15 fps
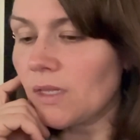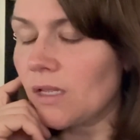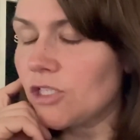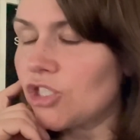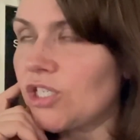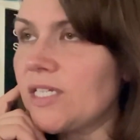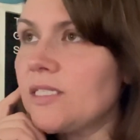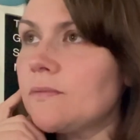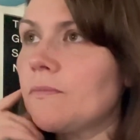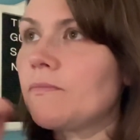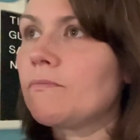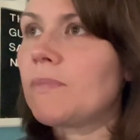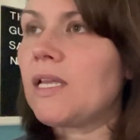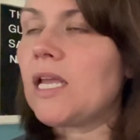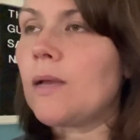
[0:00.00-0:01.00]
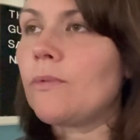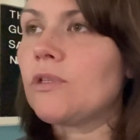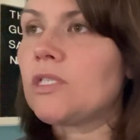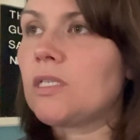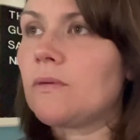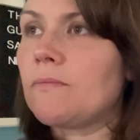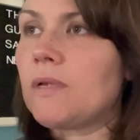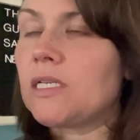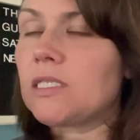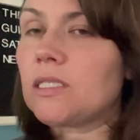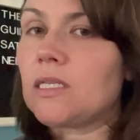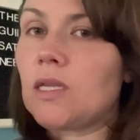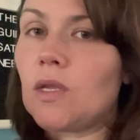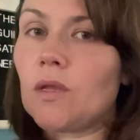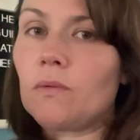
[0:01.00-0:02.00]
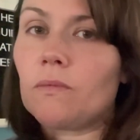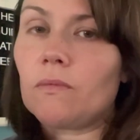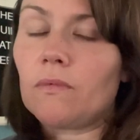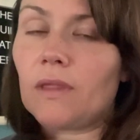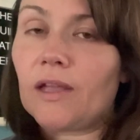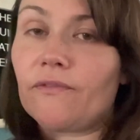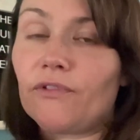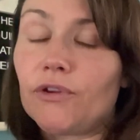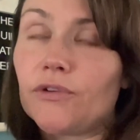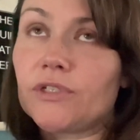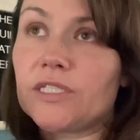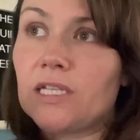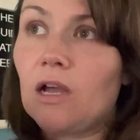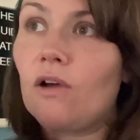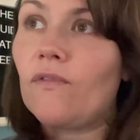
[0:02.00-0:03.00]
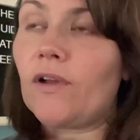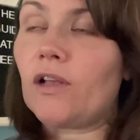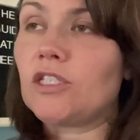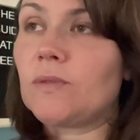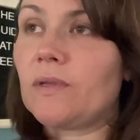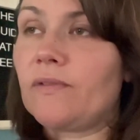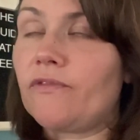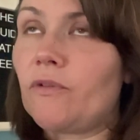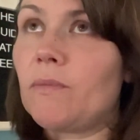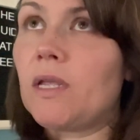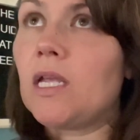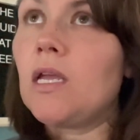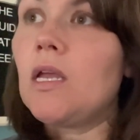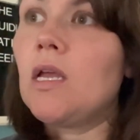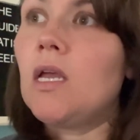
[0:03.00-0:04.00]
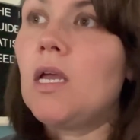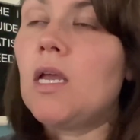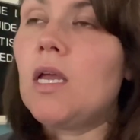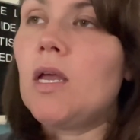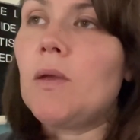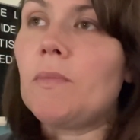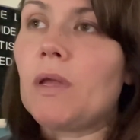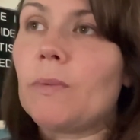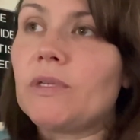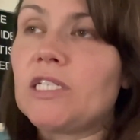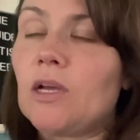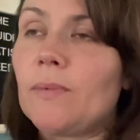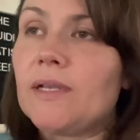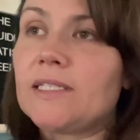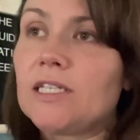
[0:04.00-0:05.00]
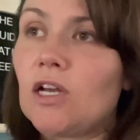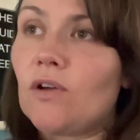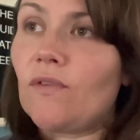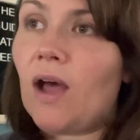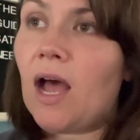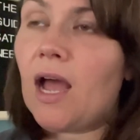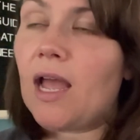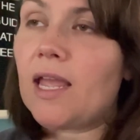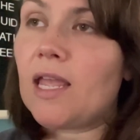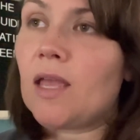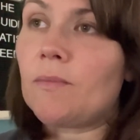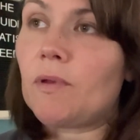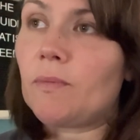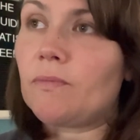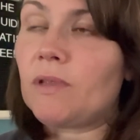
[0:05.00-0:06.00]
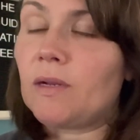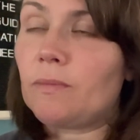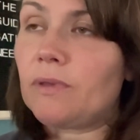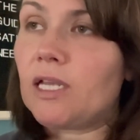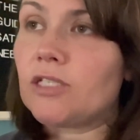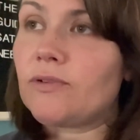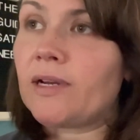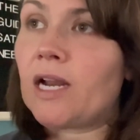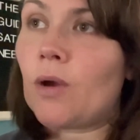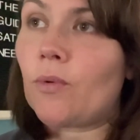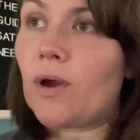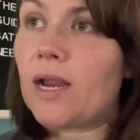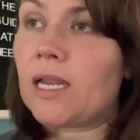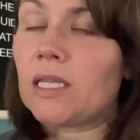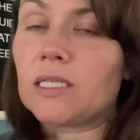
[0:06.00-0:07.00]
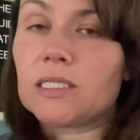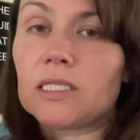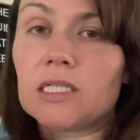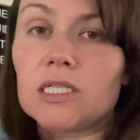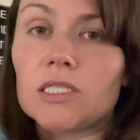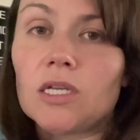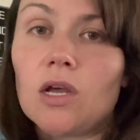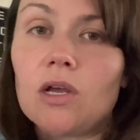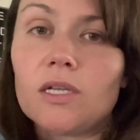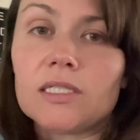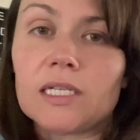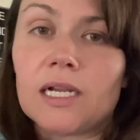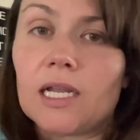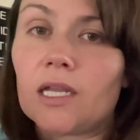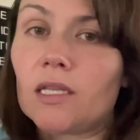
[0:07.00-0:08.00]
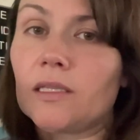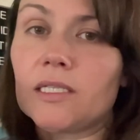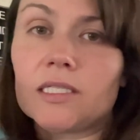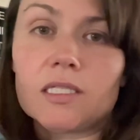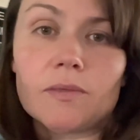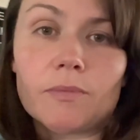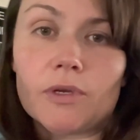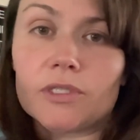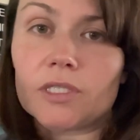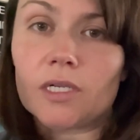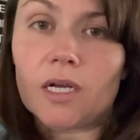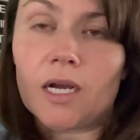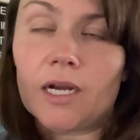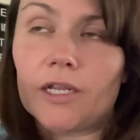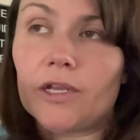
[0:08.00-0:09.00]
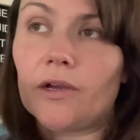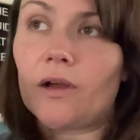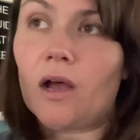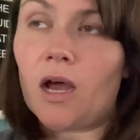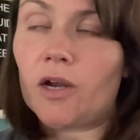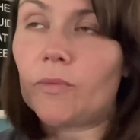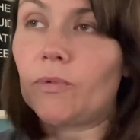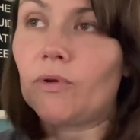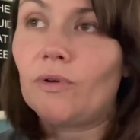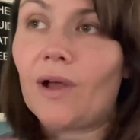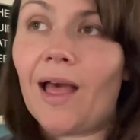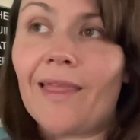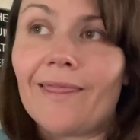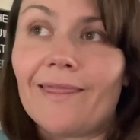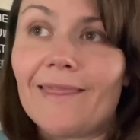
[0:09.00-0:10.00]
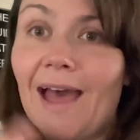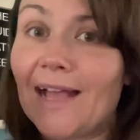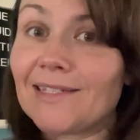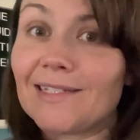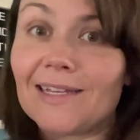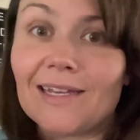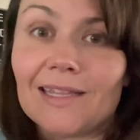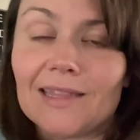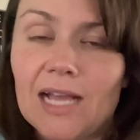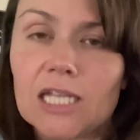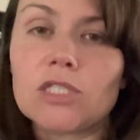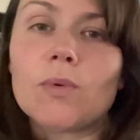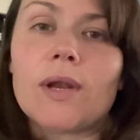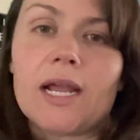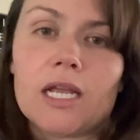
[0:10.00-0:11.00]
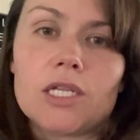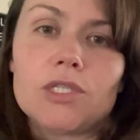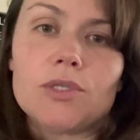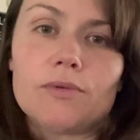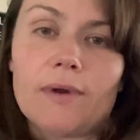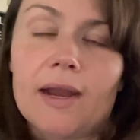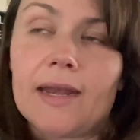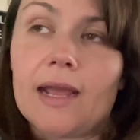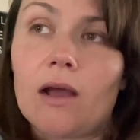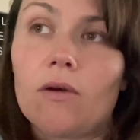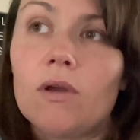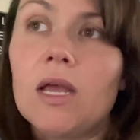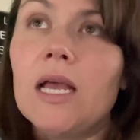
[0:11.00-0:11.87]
just being able to mentally, like for yourself, I guess for me, being able to tell myself I am in a place right now where I can listen to songs and I can listen to books on Audible, and that's it. That's what I can do right now.